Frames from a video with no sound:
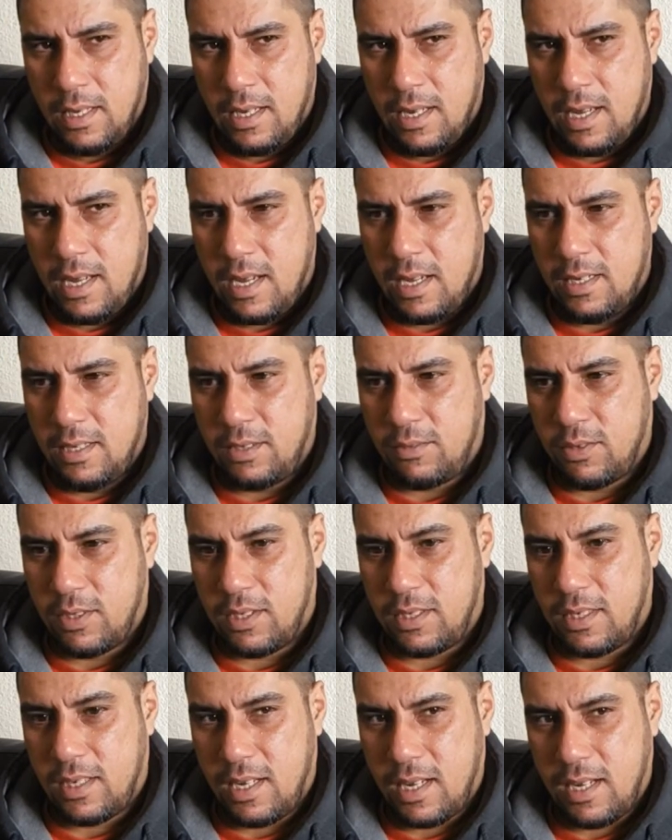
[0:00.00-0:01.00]
And it was
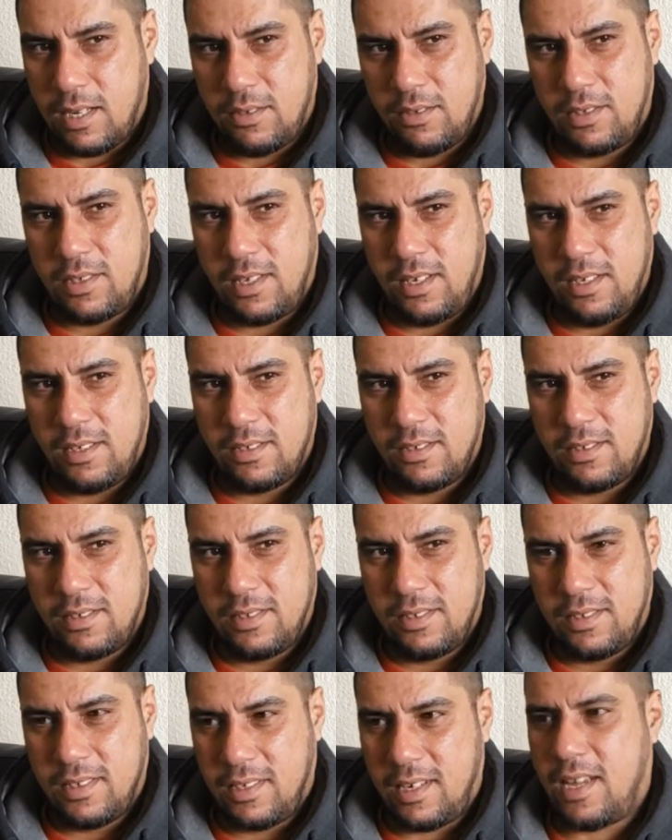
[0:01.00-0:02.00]
a house
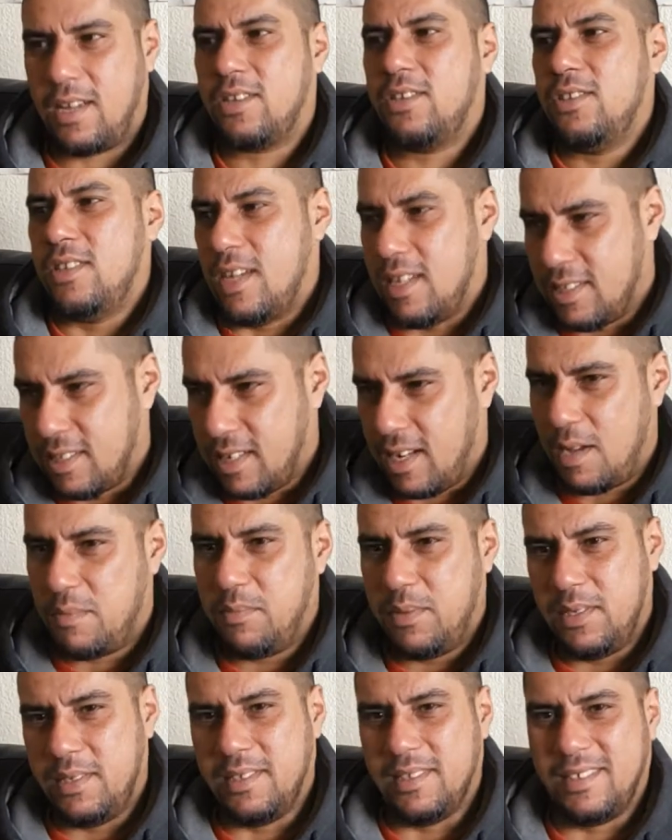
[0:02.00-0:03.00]
record that actually had rap
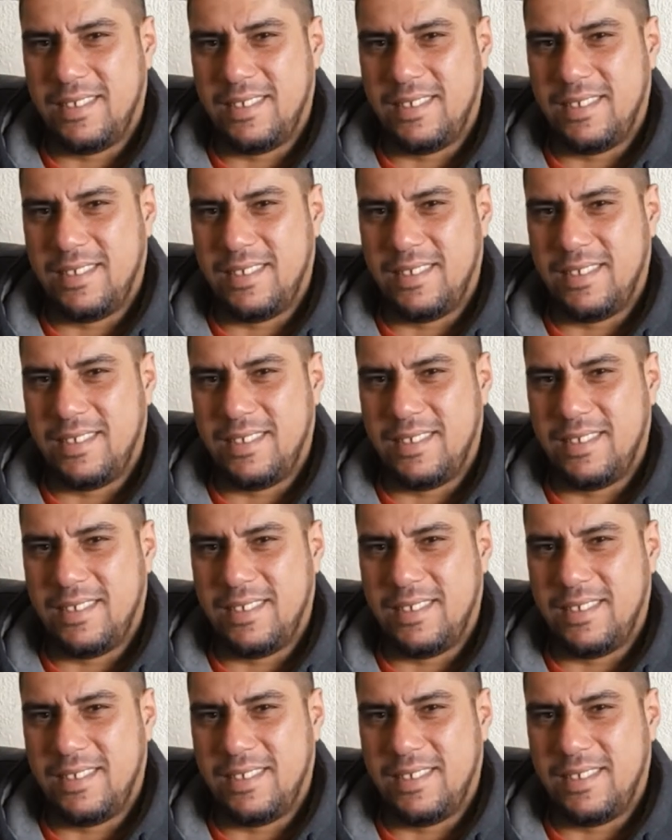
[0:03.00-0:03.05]
in